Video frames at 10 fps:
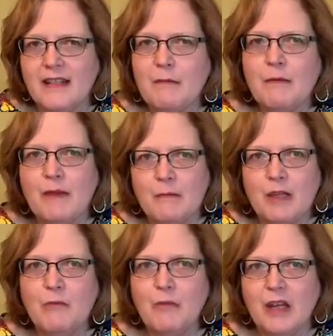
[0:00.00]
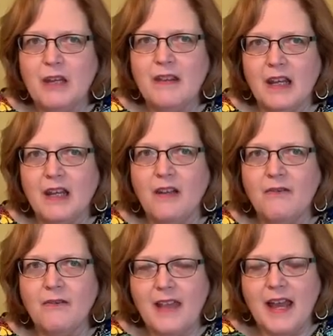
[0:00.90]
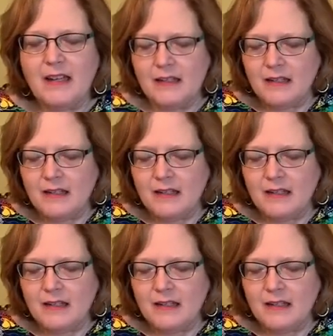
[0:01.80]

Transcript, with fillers: Some of them can be thick enough for that.